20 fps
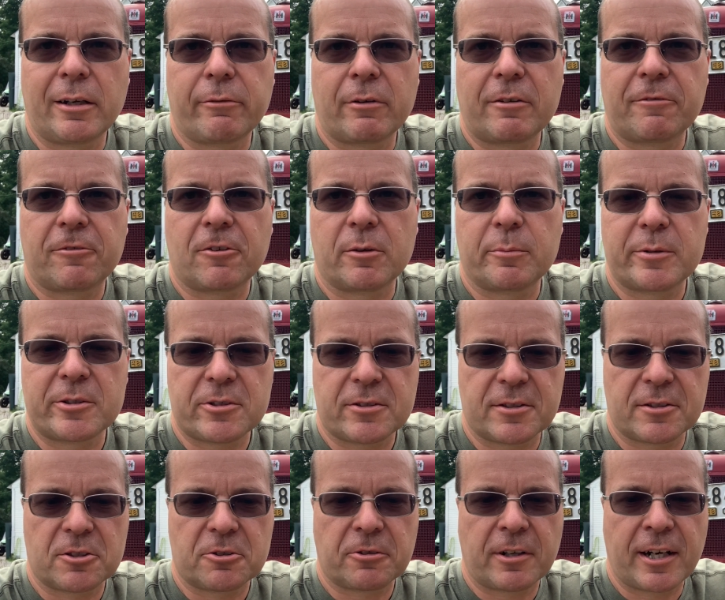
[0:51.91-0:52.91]
refurbished
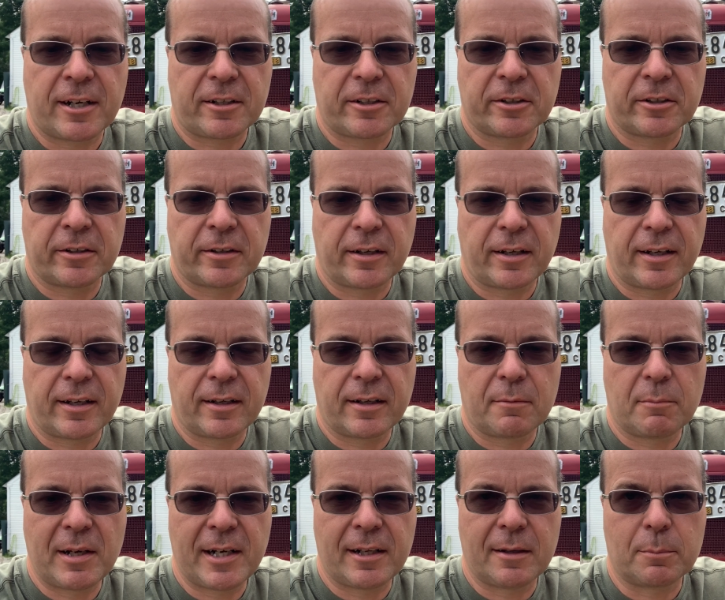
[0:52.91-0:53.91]
this tractor
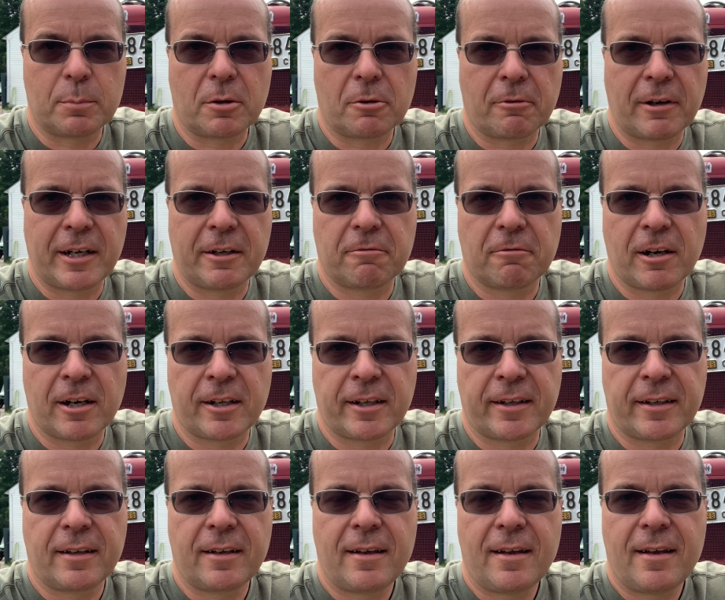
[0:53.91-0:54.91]
and made it parade ready.